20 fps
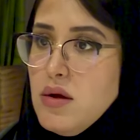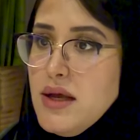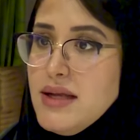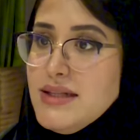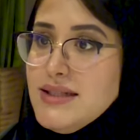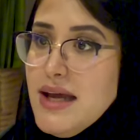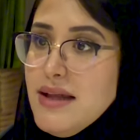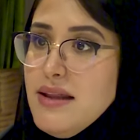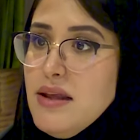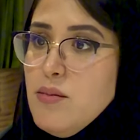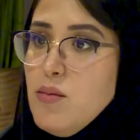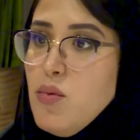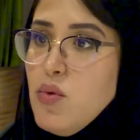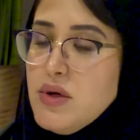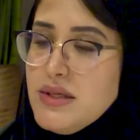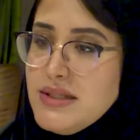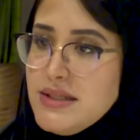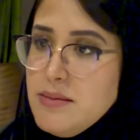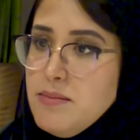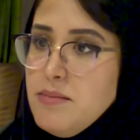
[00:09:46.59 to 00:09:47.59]
It's getting
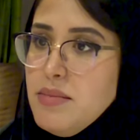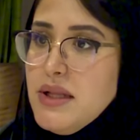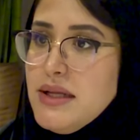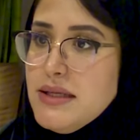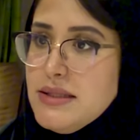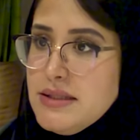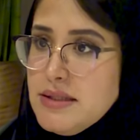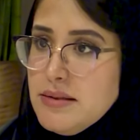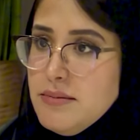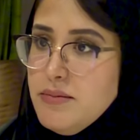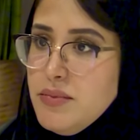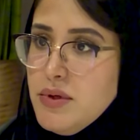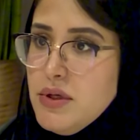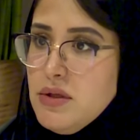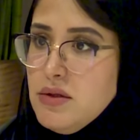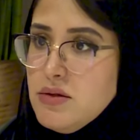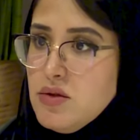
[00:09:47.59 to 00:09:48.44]
more simple and simple